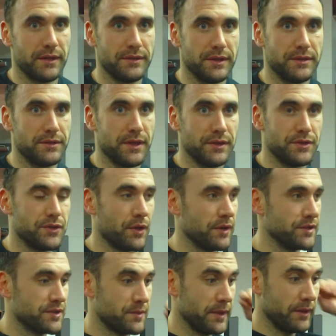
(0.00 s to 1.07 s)
It, it's, it's short
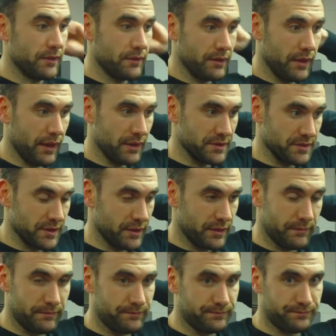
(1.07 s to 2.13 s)
and sweet, as,
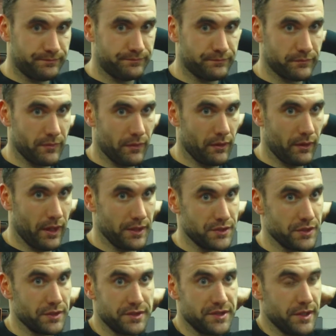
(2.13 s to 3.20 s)
uh, as
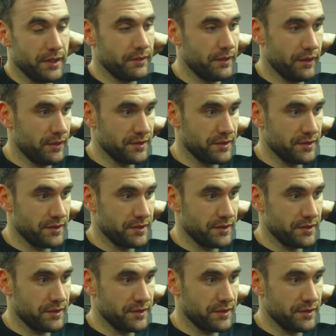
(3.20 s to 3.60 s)
you can see out there.